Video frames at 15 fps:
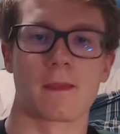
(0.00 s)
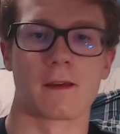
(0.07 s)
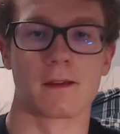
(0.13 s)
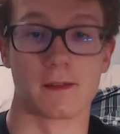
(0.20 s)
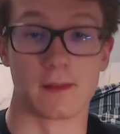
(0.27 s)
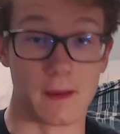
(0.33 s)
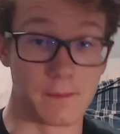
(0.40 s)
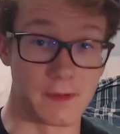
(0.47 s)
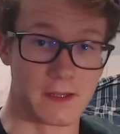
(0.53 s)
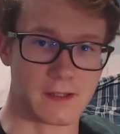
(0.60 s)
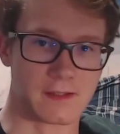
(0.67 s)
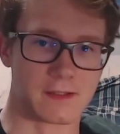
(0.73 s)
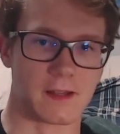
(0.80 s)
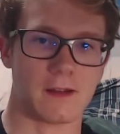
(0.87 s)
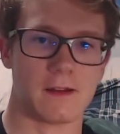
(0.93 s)
That being
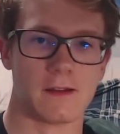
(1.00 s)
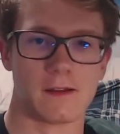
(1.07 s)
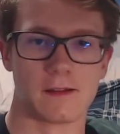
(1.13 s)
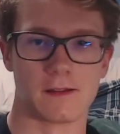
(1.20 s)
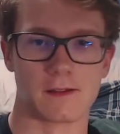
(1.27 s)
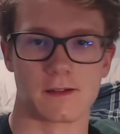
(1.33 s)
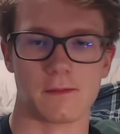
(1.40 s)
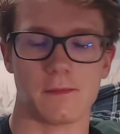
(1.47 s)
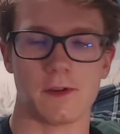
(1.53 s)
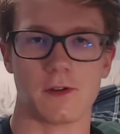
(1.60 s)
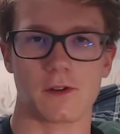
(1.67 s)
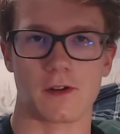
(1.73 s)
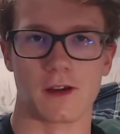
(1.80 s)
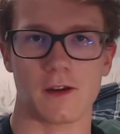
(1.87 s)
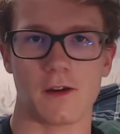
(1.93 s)
said, this
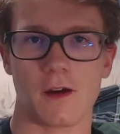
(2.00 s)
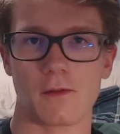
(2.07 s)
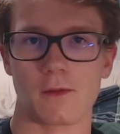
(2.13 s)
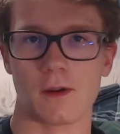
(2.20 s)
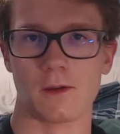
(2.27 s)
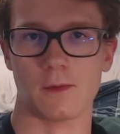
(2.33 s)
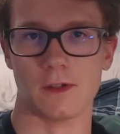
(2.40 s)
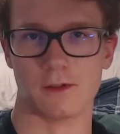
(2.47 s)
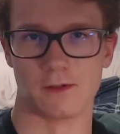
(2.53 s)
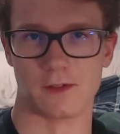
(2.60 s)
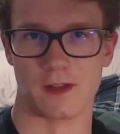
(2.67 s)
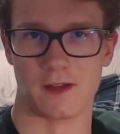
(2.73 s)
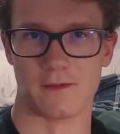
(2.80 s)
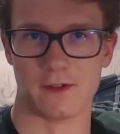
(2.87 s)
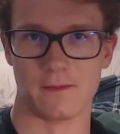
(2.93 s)
computer cannot run Windows
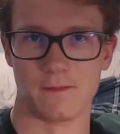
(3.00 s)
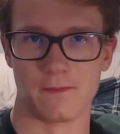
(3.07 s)
11,